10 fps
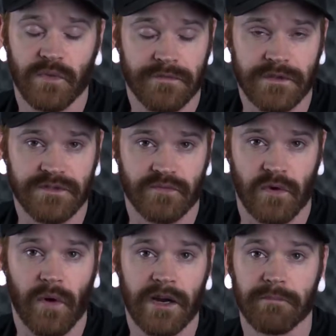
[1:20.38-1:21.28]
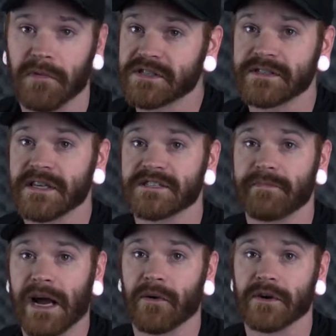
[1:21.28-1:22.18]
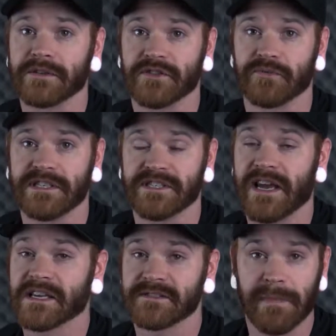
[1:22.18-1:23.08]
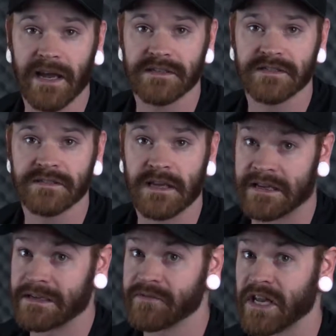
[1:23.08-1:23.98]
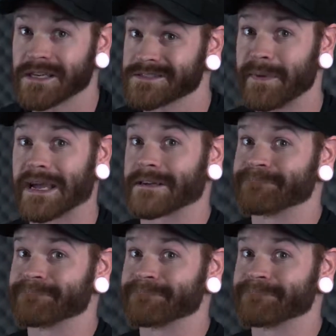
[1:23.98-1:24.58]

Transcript: woofers require much less power to reach Xmax and even XMEC.